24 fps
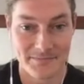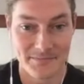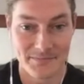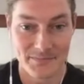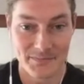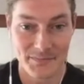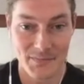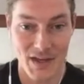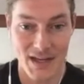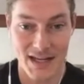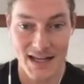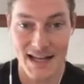
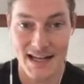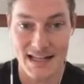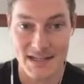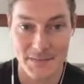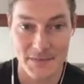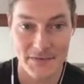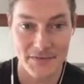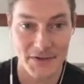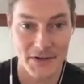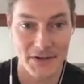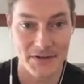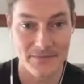yeah, it's
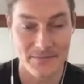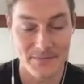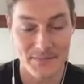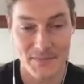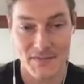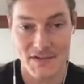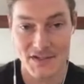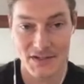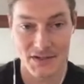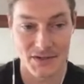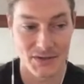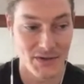been fun.
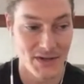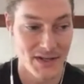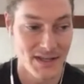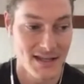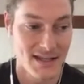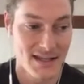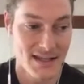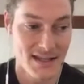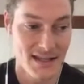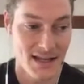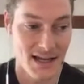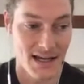So
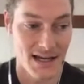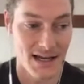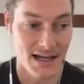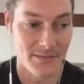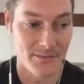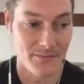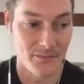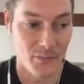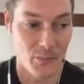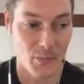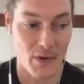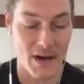
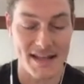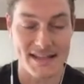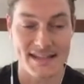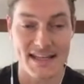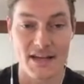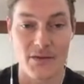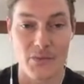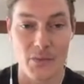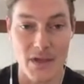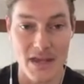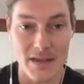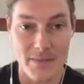when I say
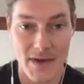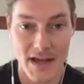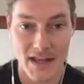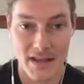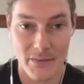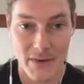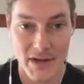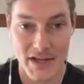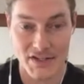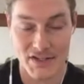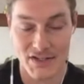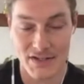we, by the
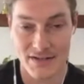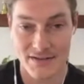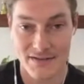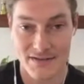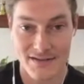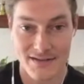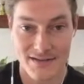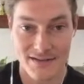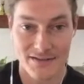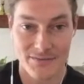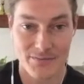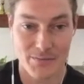way, I should
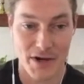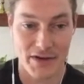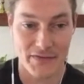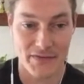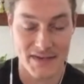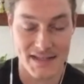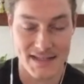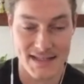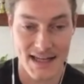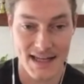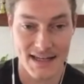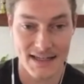
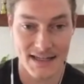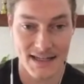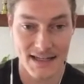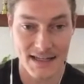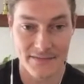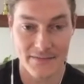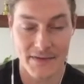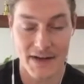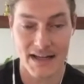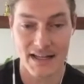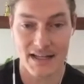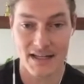preface that
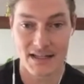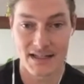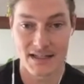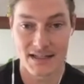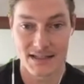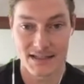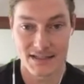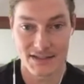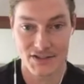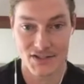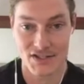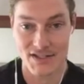
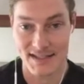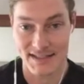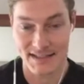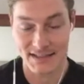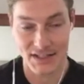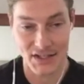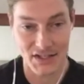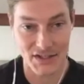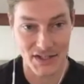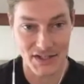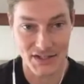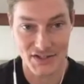Vedika, she's in
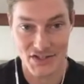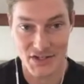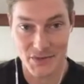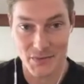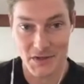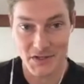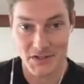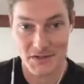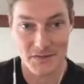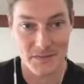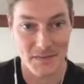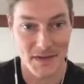London. She
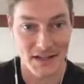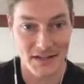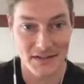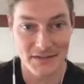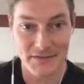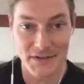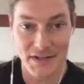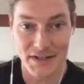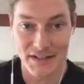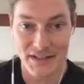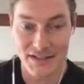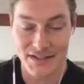works with me on the
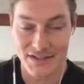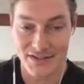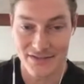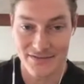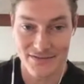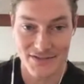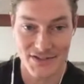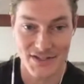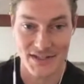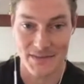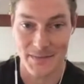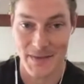fund, and
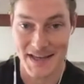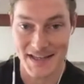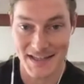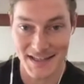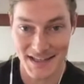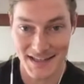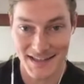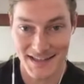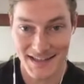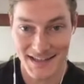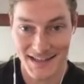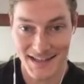she's
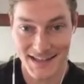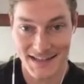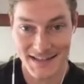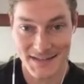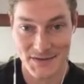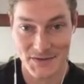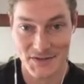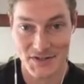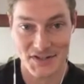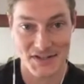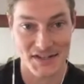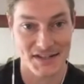amazing. So
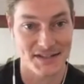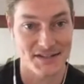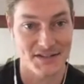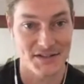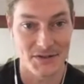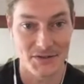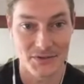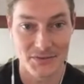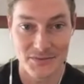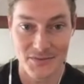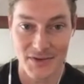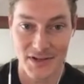it's just us
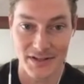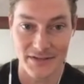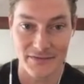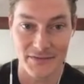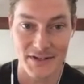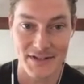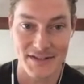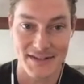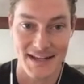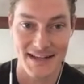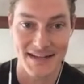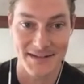two on the
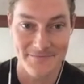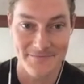fund side.